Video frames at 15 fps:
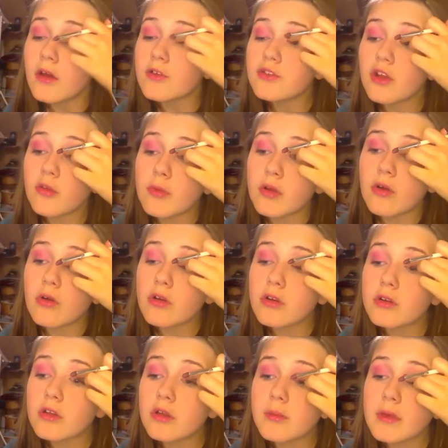And then I'll just go in my
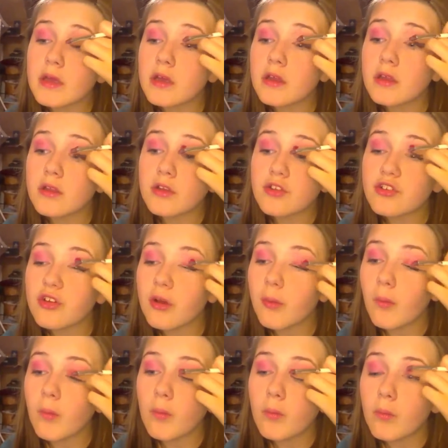corner a little bit and then
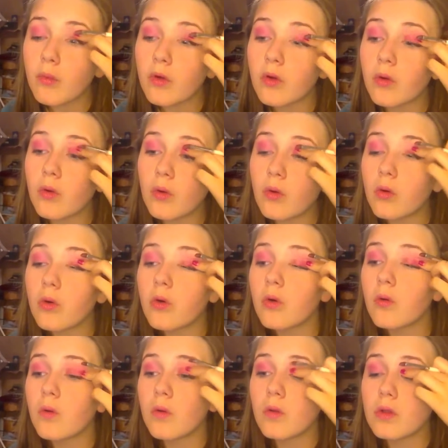
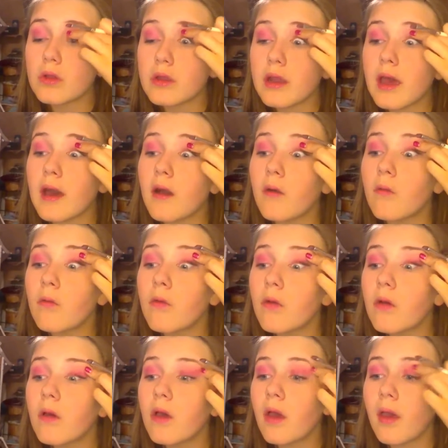pull it out
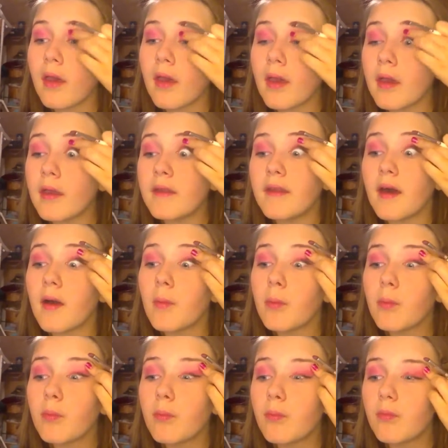and
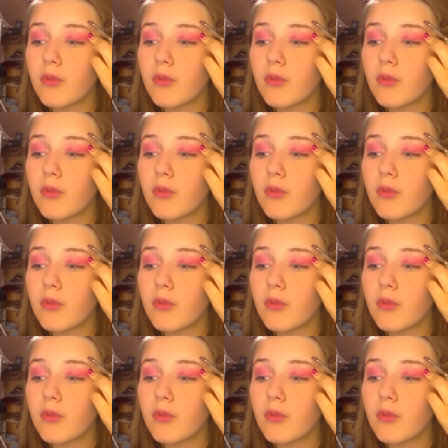up.